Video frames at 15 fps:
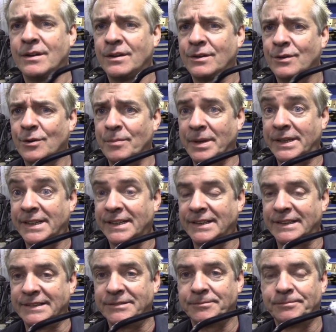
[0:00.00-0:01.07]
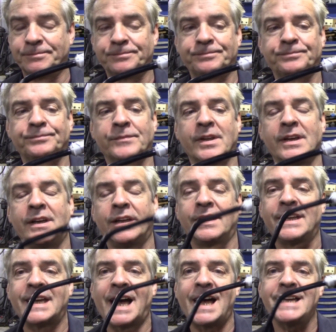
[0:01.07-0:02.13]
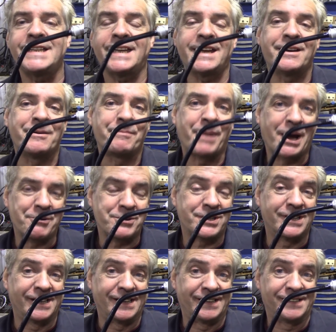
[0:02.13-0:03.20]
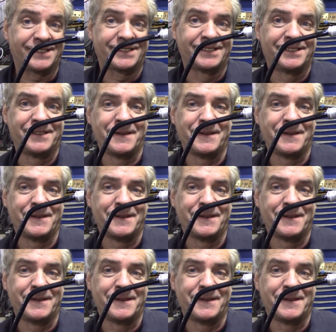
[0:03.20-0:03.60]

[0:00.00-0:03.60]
No big deal, eh? The idea about it is